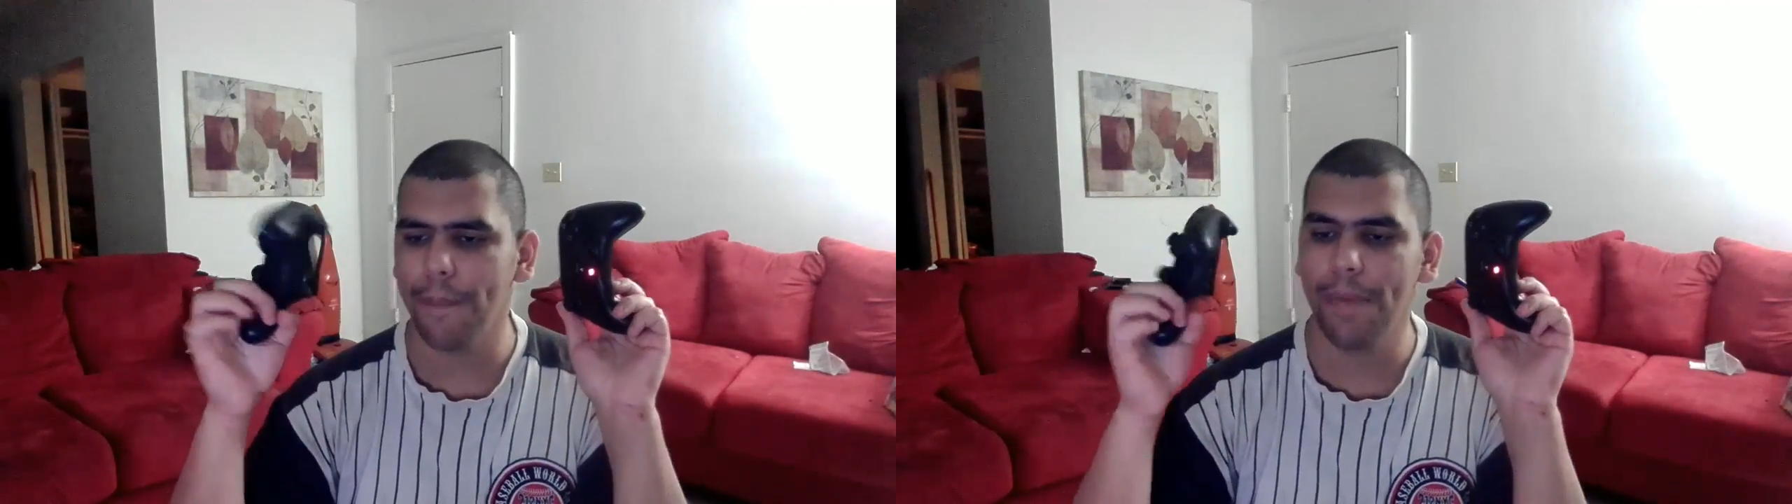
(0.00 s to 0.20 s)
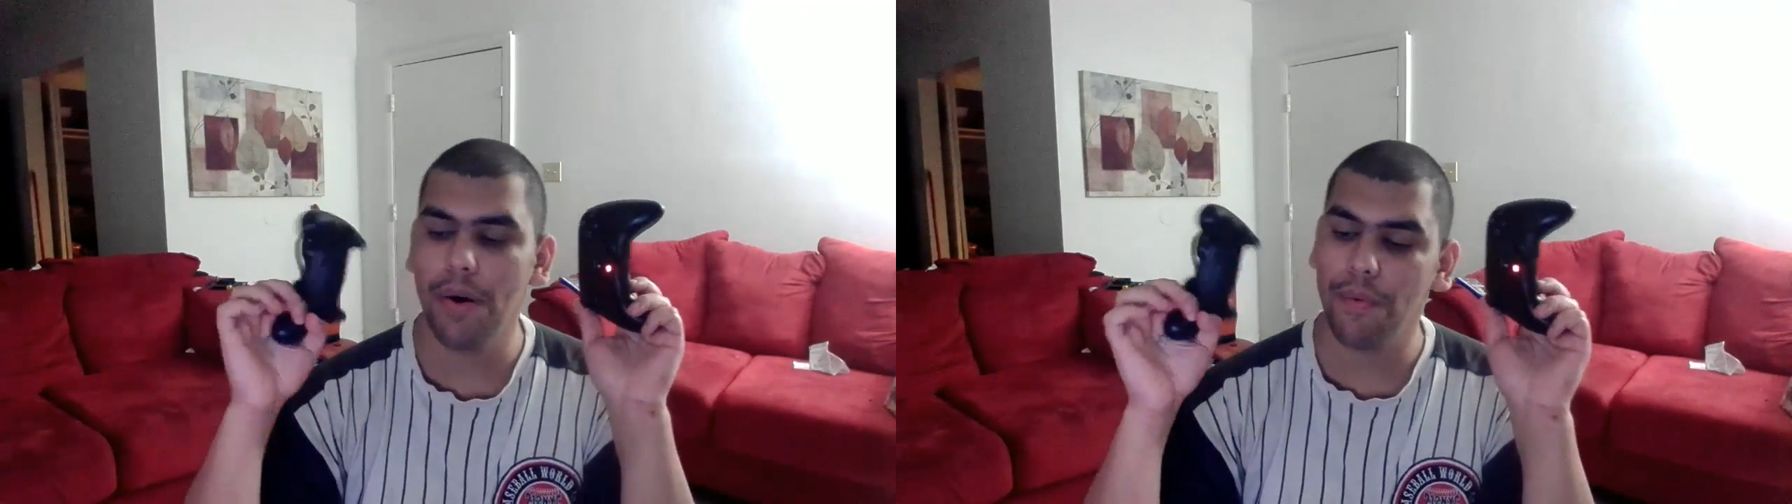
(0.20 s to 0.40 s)

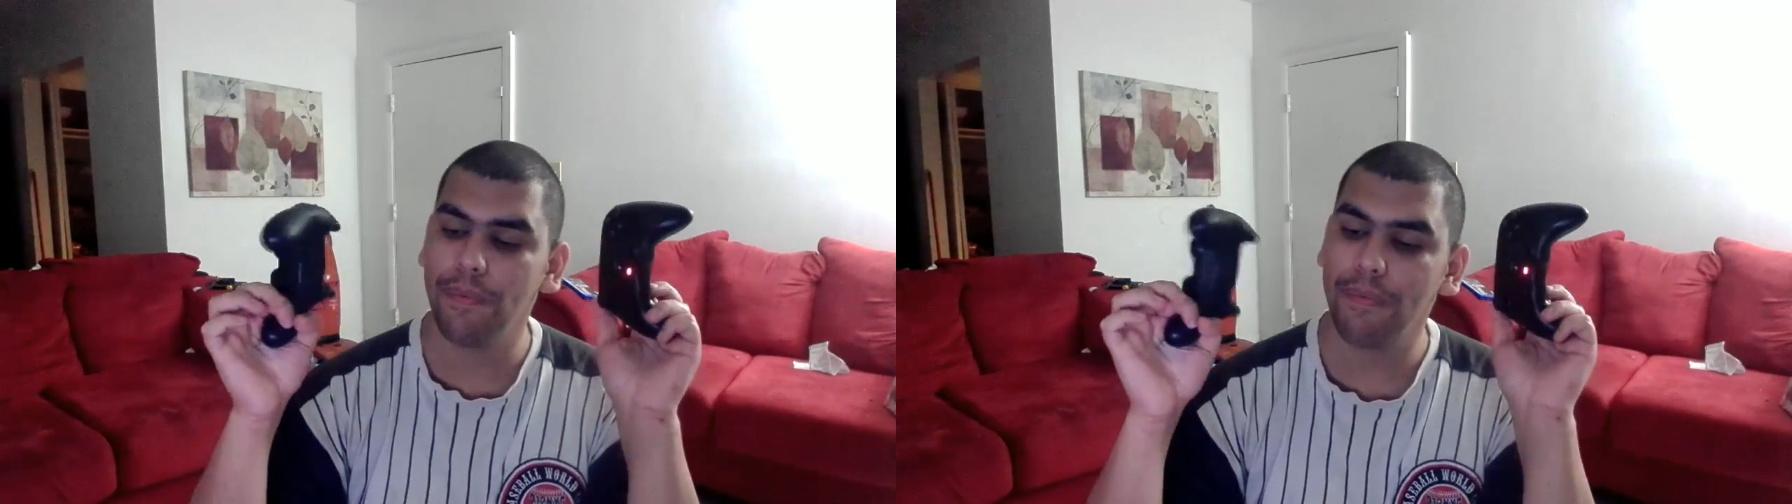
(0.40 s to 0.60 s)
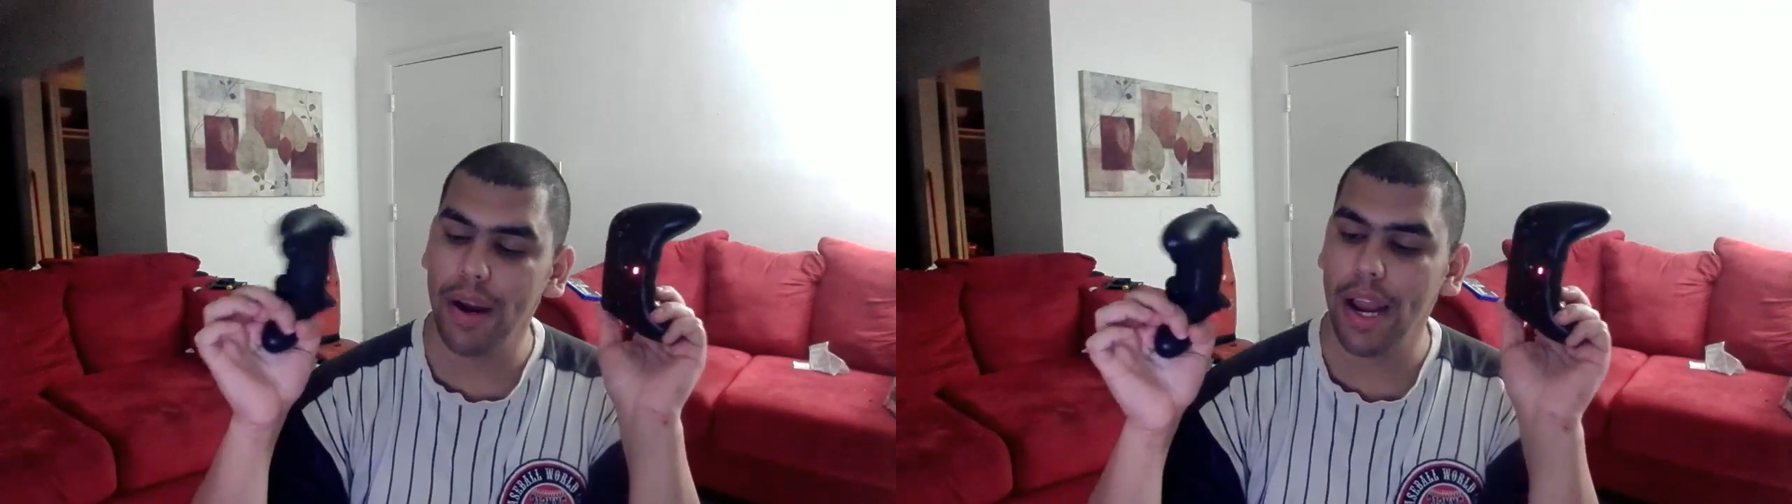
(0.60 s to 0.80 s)
But
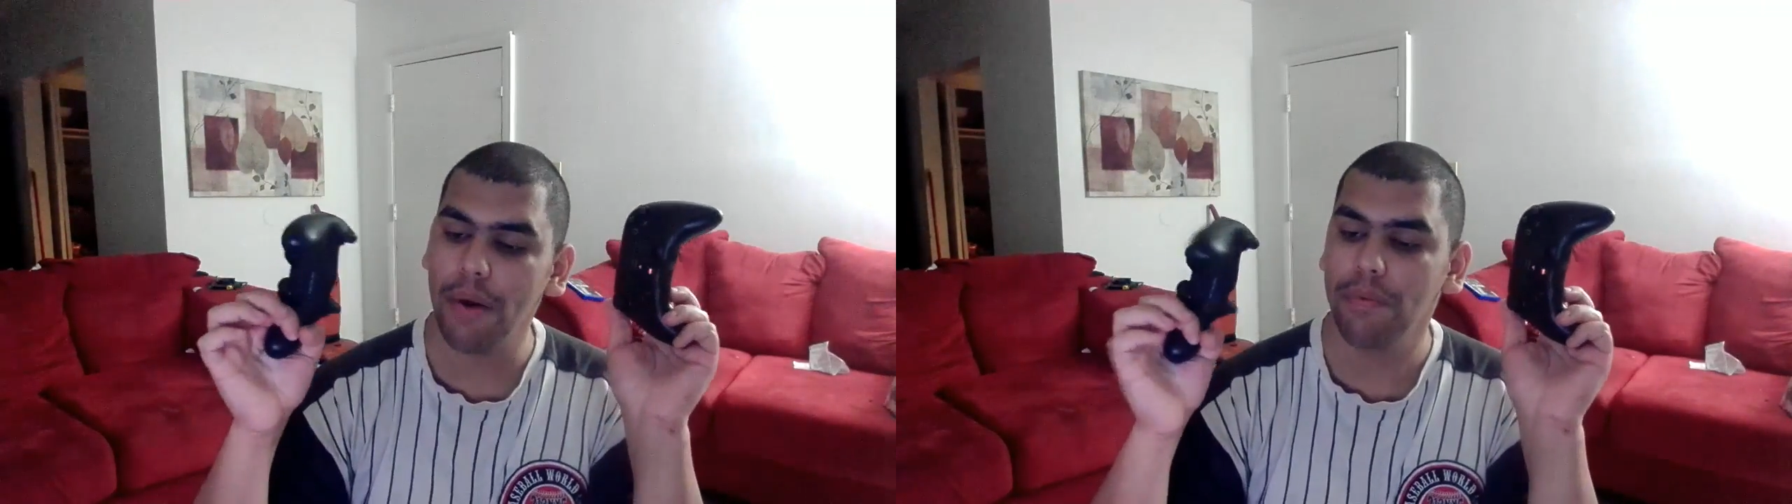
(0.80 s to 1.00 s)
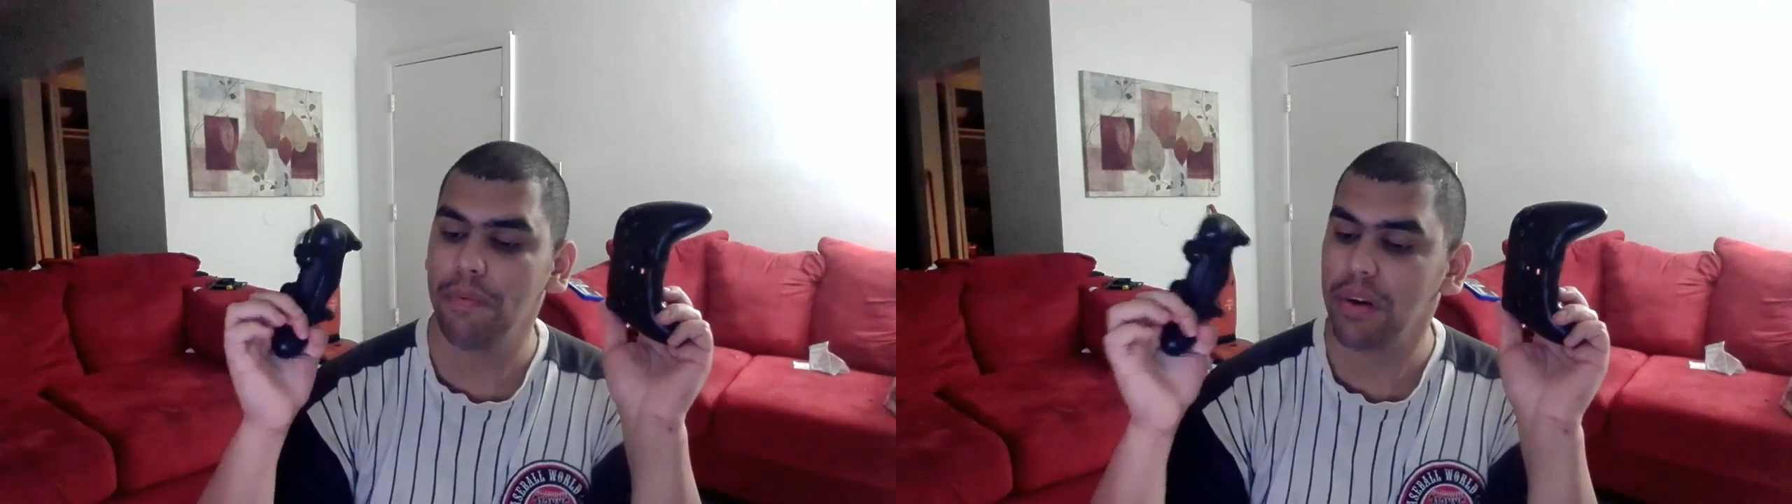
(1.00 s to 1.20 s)
right
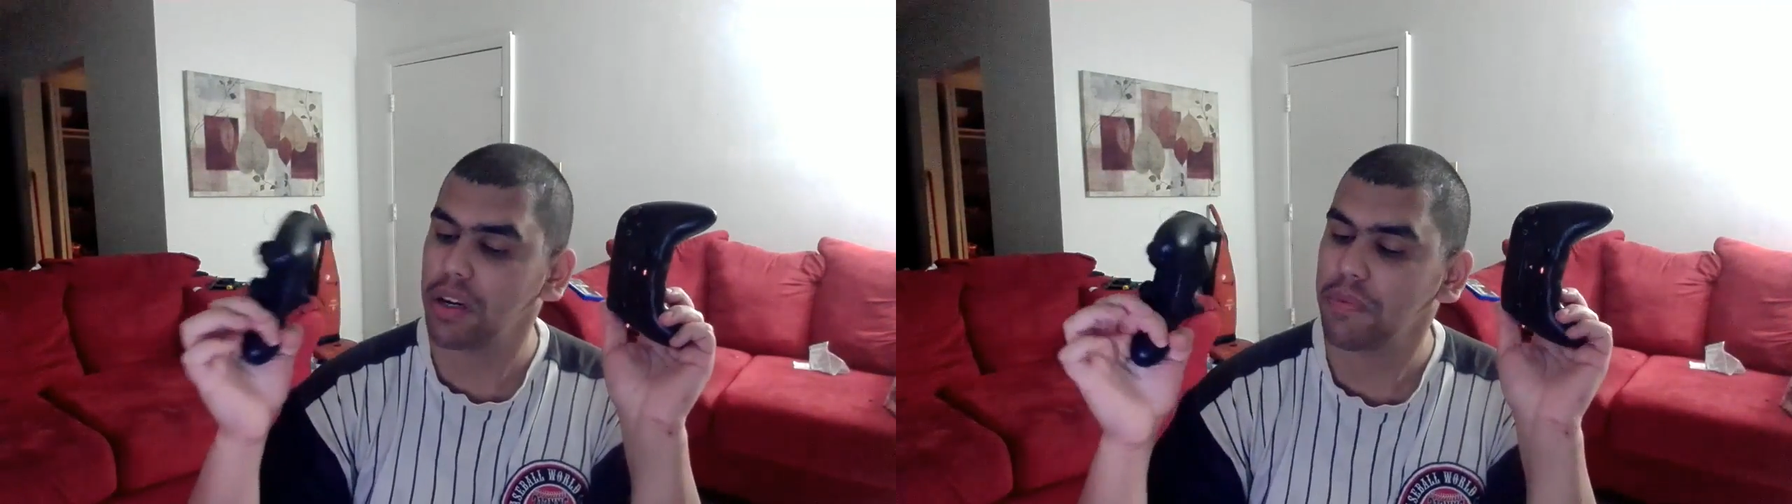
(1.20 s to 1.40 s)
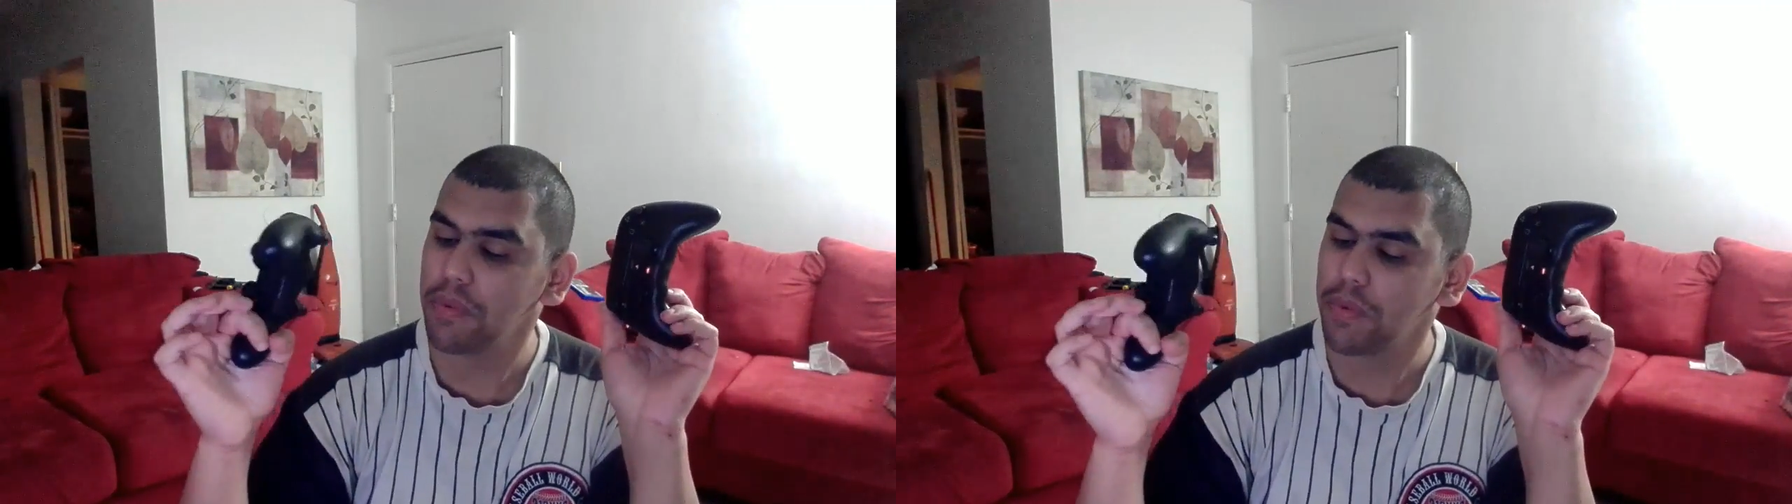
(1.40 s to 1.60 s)
now
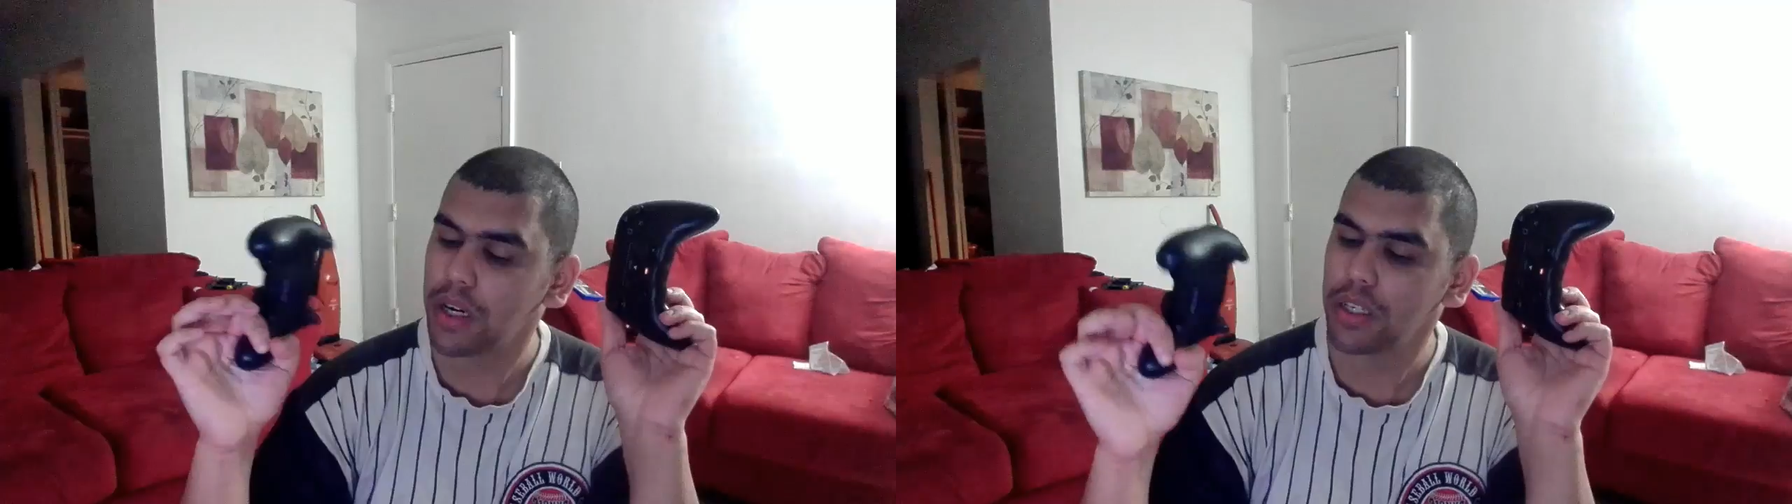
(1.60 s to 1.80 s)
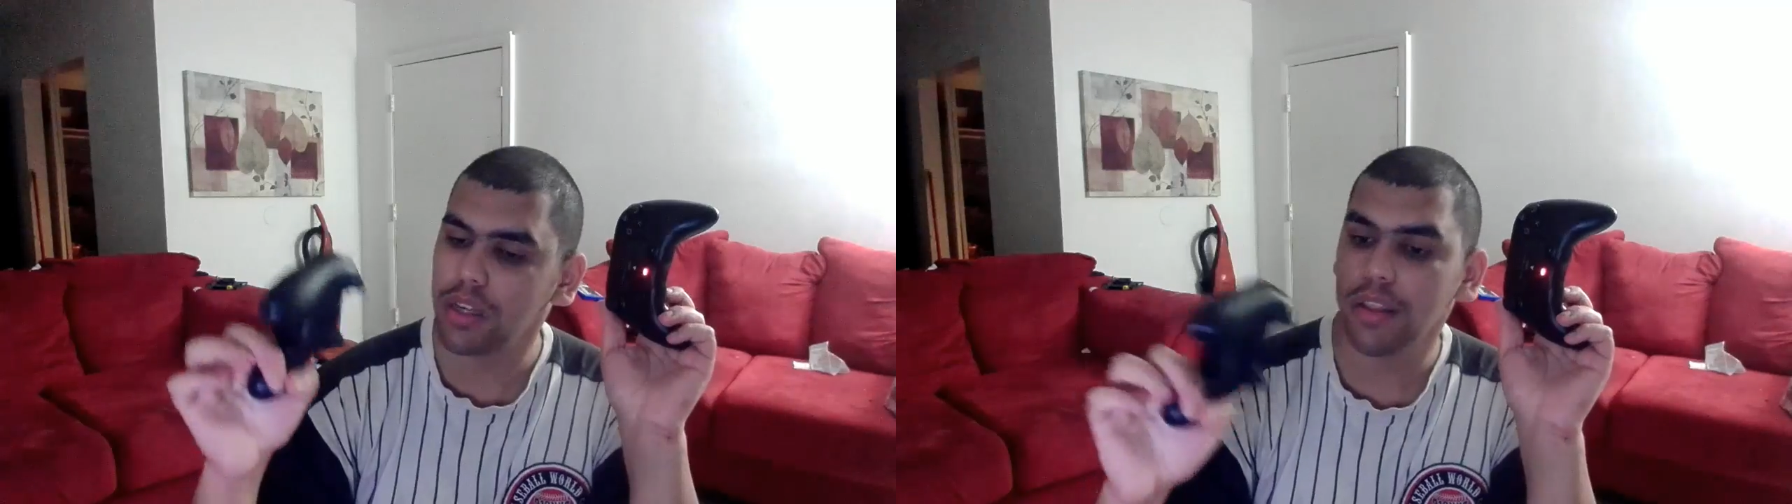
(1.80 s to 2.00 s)
we're
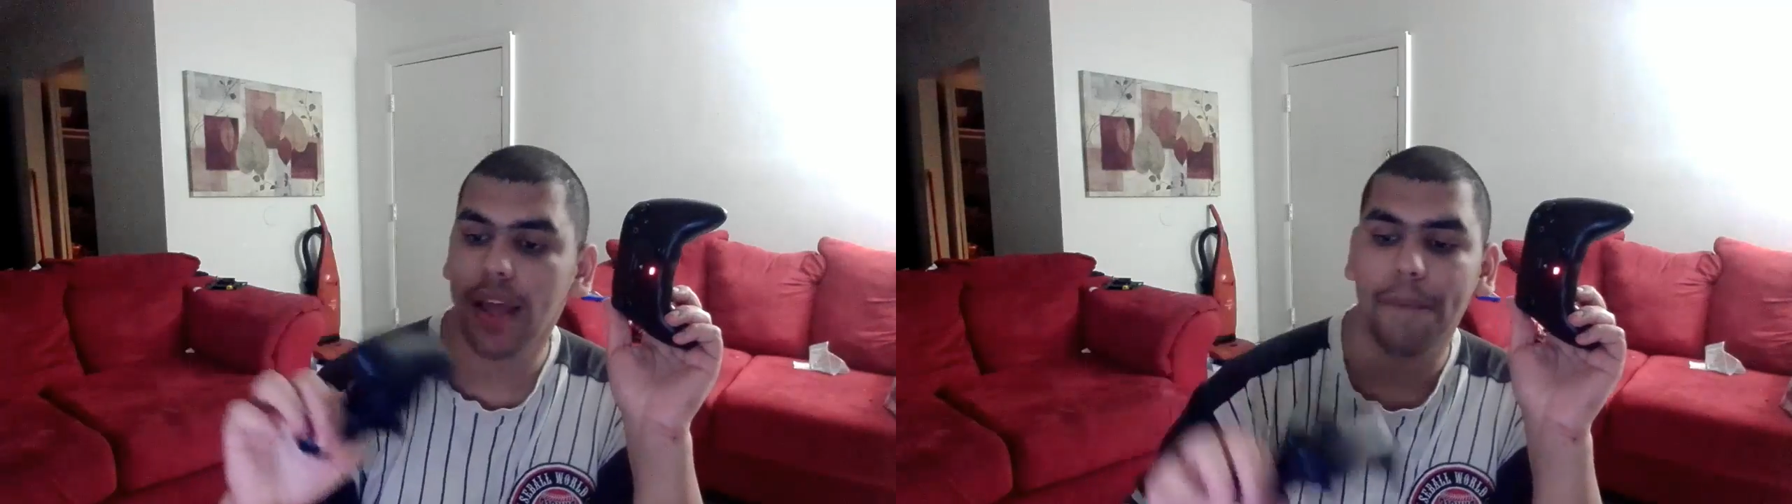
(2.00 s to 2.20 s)
gonna start that.